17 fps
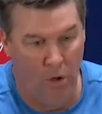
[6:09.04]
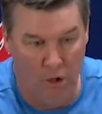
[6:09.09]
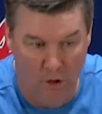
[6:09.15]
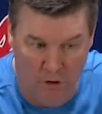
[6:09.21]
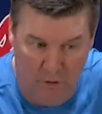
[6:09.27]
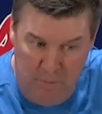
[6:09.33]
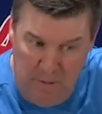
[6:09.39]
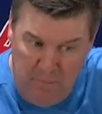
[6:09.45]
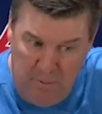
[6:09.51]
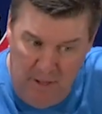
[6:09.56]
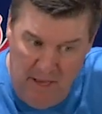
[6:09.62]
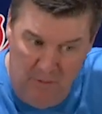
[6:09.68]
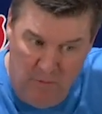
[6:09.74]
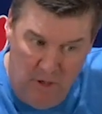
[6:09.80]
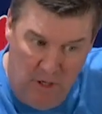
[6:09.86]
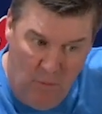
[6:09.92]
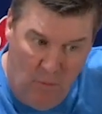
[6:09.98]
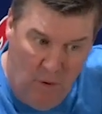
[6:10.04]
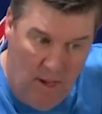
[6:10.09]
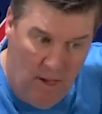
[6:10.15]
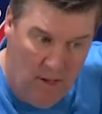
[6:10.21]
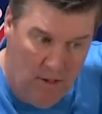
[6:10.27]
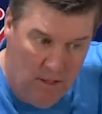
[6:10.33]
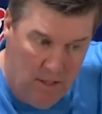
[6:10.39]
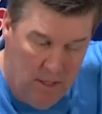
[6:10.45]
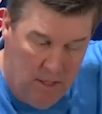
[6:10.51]
Well, Luke's been playing really
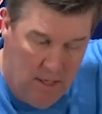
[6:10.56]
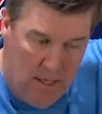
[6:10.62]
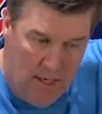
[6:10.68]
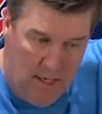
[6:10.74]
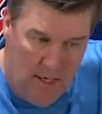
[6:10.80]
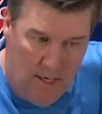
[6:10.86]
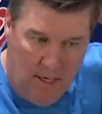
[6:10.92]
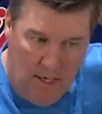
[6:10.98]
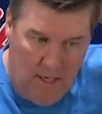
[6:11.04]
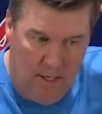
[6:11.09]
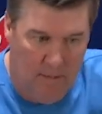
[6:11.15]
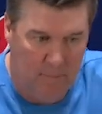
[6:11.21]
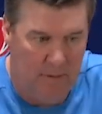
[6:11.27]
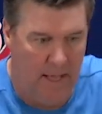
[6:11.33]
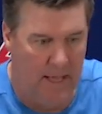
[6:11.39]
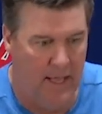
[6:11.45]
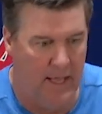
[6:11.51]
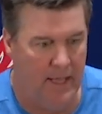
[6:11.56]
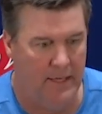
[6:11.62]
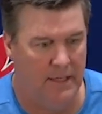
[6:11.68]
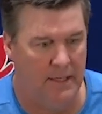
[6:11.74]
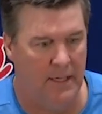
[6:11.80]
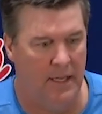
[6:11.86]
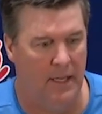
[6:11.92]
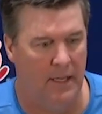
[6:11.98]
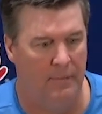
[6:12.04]
well. We
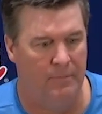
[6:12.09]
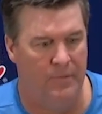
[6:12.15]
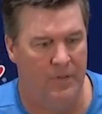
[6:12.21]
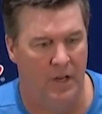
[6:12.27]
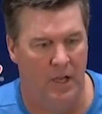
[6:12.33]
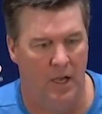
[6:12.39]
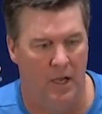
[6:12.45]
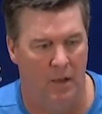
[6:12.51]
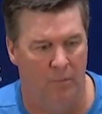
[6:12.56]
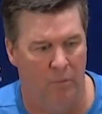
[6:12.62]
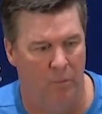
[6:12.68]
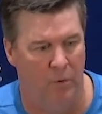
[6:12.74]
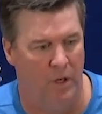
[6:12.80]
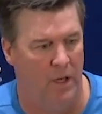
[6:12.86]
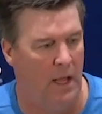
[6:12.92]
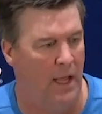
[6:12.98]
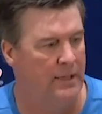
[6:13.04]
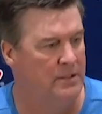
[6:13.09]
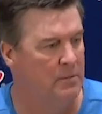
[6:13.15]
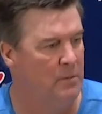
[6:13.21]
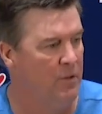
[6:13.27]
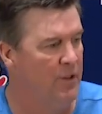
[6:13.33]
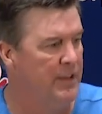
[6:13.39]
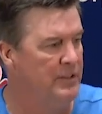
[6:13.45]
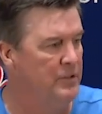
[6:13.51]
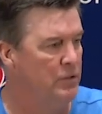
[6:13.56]
like some
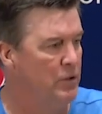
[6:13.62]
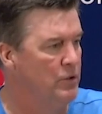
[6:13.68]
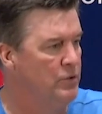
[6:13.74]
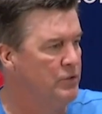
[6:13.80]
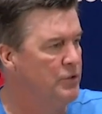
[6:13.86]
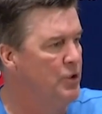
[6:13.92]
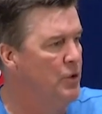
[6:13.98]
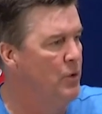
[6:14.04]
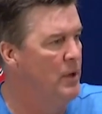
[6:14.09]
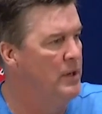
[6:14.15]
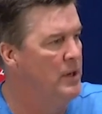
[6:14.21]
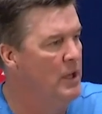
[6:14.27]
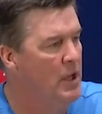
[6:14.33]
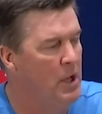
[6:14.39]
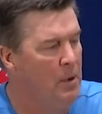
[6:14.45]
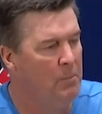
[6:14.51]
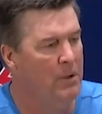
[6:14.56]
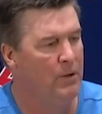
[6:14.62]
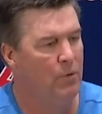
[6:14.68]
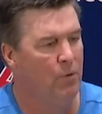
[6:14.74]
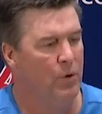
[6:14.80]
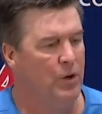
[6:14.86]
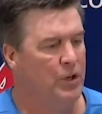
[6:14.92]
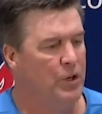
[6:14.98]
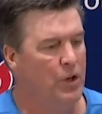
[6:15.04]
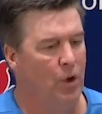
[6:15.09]
of the things that Luke's doing. But
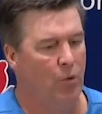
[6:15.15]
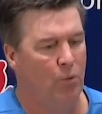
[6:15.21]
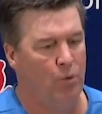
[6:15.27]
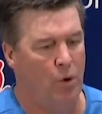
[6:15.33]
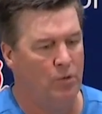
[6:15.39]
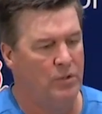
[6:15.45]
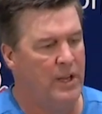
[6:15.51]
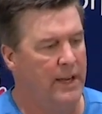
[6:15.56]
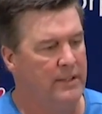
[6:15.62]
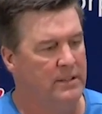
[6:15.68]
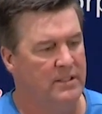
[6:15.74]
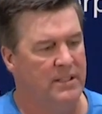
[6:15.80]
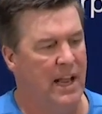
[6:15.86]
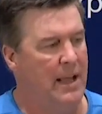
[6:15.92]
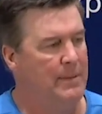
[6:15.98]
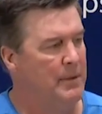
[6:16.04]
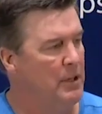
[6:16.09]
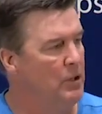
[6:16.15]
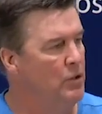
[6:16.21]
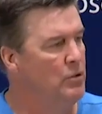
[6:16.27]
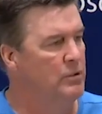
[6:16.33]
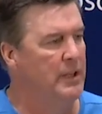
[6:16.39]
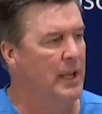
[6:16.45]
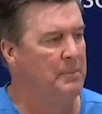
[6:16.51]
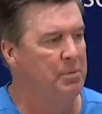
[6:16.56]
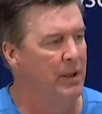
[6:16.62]
we're, you know, rotating Sam and
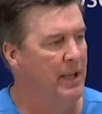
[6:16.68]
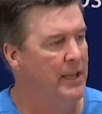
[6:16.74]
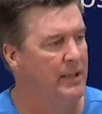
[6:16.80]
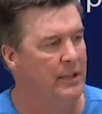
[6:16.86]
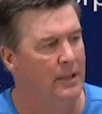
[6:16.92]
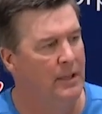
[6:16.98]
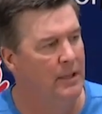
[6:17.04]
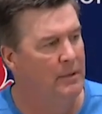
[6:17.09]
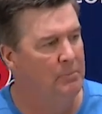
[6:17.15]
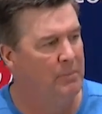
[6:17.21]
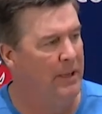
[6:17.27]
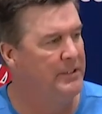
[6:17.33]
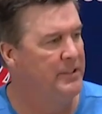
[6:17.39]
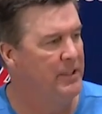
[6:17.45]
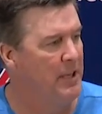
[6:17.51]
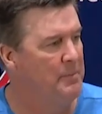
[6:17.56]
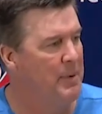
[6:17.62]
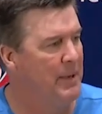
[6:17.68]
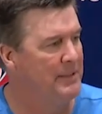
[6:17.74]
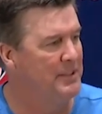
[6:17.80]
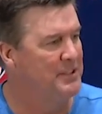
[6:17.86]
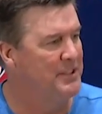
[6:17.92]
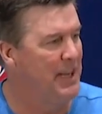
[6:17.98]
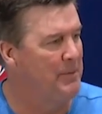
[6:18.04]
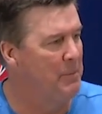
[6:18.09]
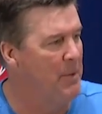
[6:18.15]
Luke. They play basically about the
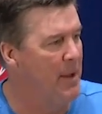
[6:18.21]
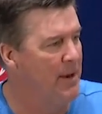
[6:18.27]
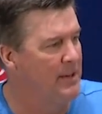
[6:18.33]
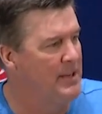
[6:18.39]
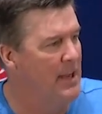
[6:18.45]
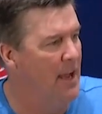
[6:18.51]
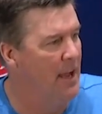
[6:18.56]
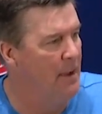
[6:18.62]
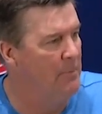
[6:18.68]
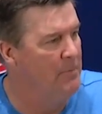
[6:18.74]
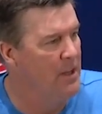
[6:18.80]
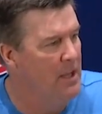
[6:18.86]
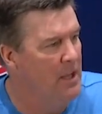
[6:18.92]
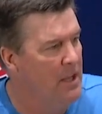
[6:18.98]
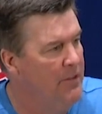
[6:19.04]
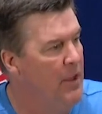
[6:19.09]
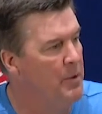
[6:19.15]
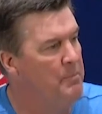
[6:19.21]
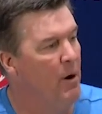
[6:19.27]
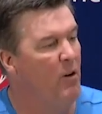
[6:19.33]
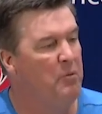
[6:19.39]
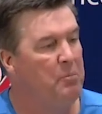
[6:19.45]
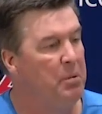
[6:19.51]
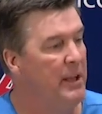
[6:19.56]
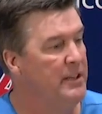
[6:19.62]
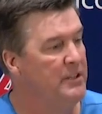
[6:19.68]
same amount of time. They
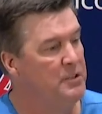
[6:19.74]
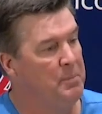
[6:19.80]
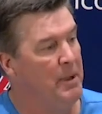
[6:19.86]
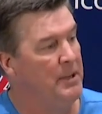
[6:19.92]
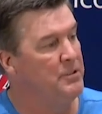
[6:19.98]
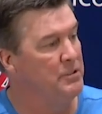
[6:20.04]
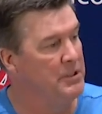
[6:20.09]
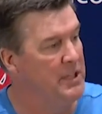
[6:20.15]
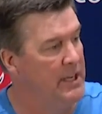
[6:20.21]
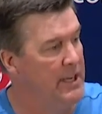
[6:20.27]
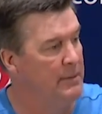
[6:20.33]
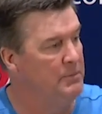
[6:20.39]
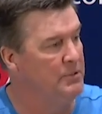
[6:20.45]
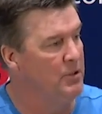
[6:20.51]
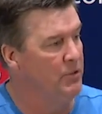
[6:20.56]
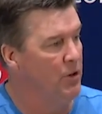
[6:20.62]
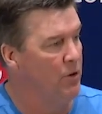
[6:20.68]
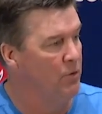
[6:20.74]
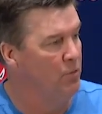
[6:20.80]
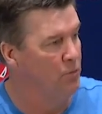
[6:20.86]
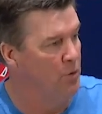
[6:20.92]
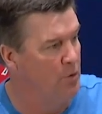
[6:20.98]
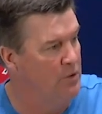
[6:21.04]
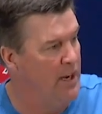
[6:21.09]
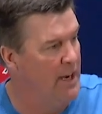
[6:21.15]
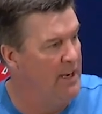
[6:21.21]
both play special teams, so they're
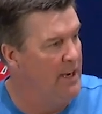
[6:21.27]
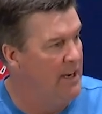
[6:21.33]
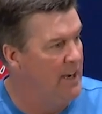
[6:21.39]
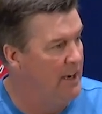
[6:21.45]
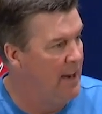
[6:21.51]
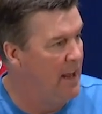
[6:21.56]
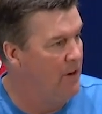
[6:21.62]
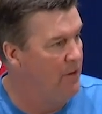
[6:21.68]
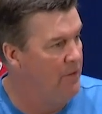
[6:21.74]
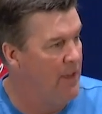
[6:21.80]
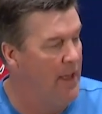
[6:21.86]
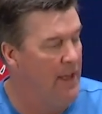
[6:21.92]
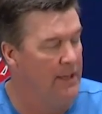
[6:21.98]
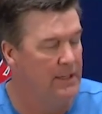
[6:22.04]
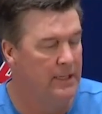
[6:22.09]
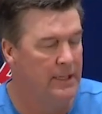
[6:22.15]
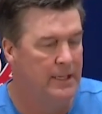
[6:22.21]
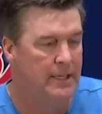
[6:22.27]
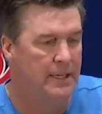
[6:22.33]
rotating in and out on that.